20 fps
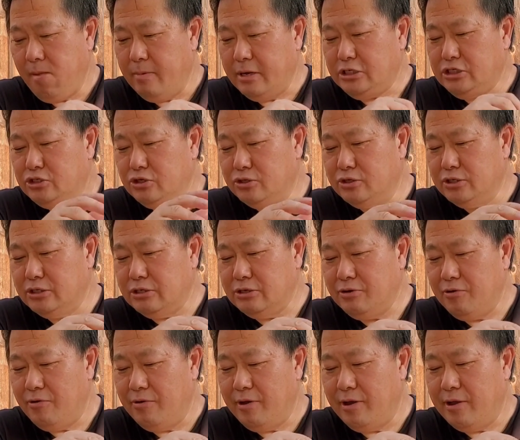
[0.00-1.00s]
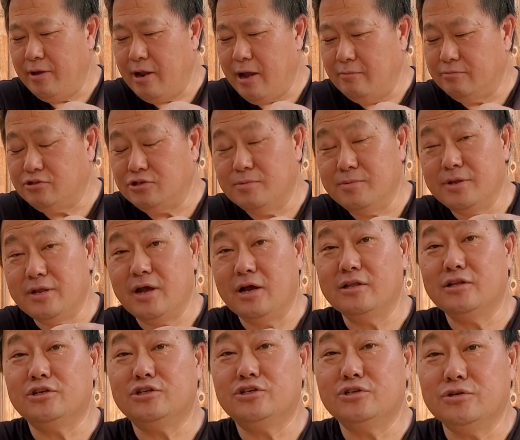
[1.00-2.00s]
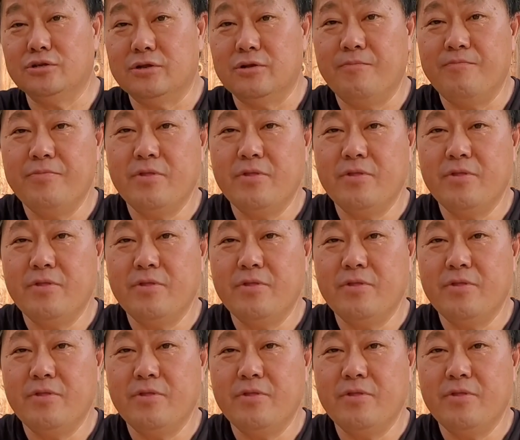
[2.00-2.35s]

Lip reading: children, and I'm sure many other children,